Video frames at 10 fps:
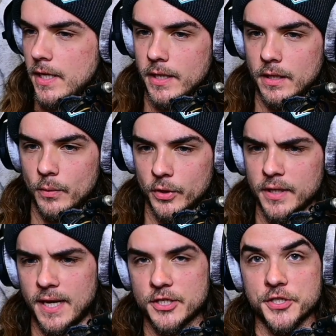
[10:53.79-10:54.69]
and we're
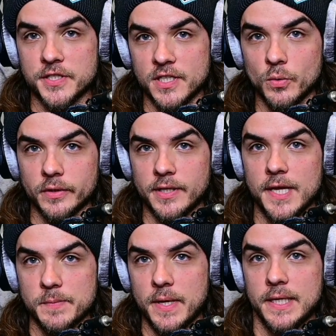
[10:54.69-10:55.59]
going to actually see what the
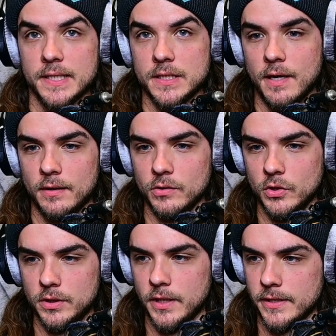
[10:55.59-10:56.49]
Tasmanian tiger
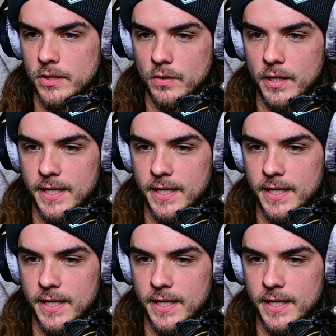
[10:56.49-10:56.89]
looked like, too.